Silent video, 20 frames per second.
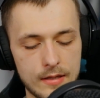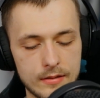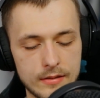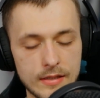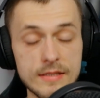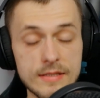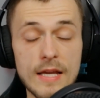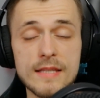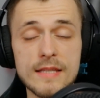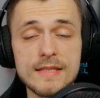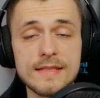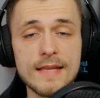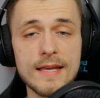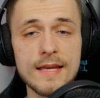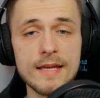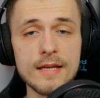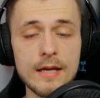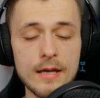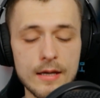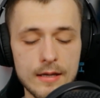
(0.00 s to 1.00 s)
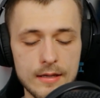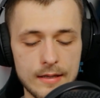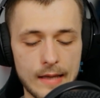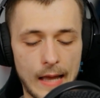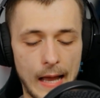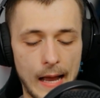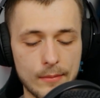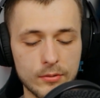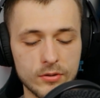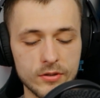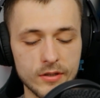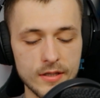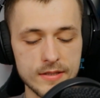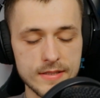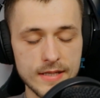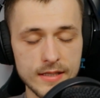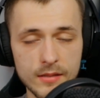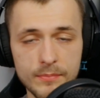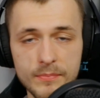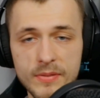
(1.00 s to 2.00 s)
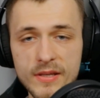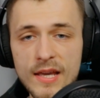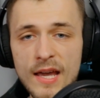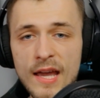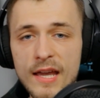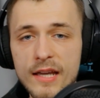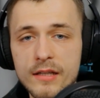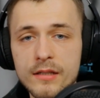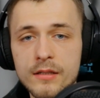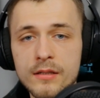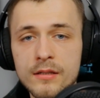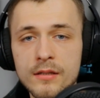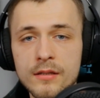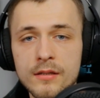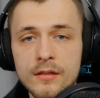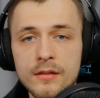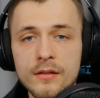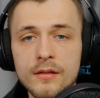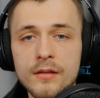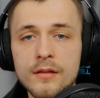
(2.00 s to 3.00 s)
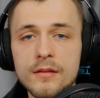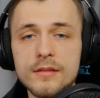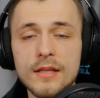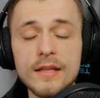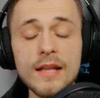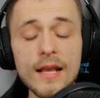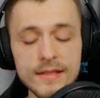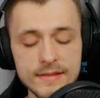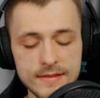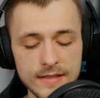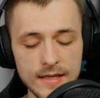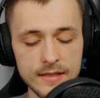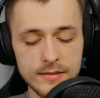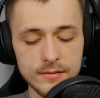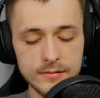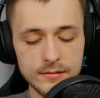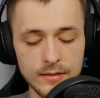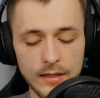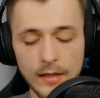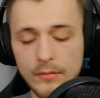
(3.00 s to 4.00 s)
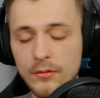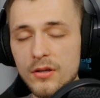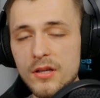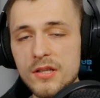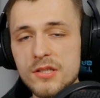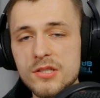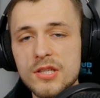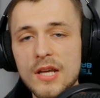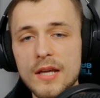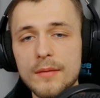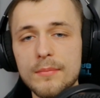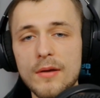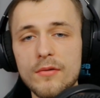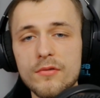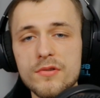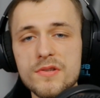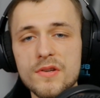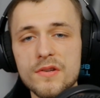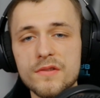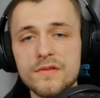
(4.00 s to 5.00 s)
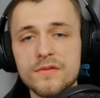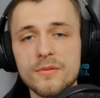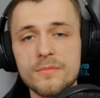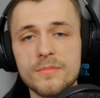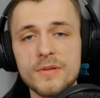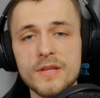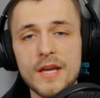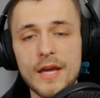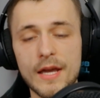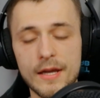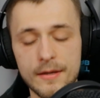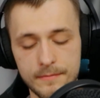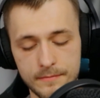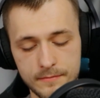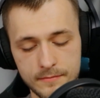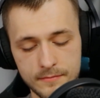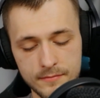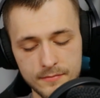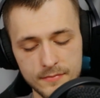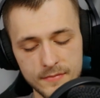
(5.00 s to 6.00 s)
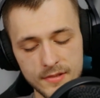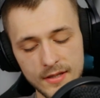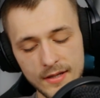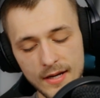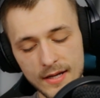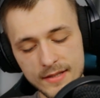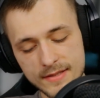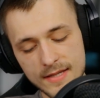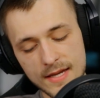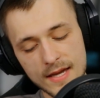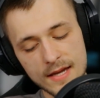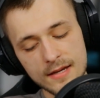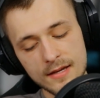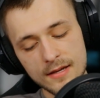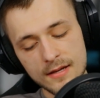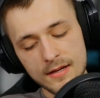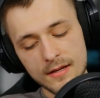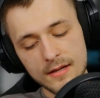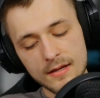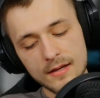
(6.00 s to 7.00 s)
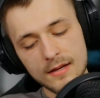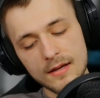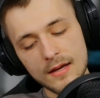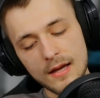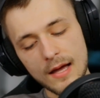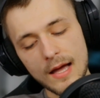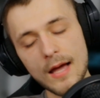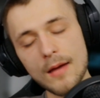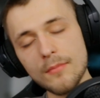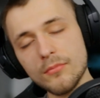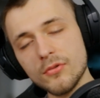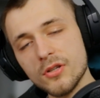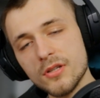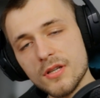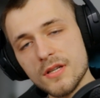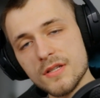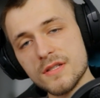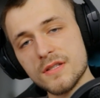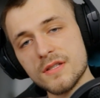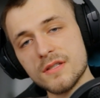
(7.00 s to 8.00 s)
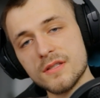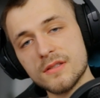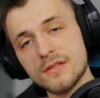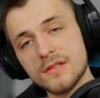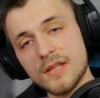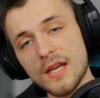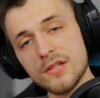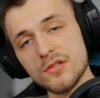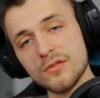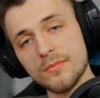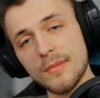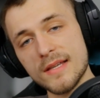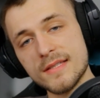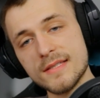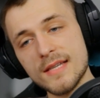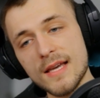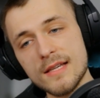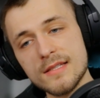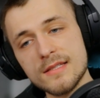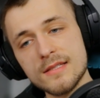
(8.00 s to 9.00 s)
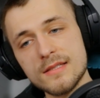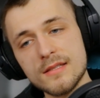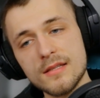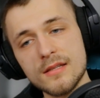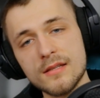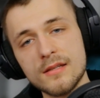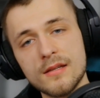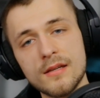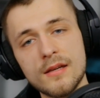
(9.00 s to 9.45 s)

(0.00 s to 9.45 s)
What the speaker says: The next day, I'm going to take the PA. The next day, I'm going to check my results for PA. The next day, I'm going to schedule my test.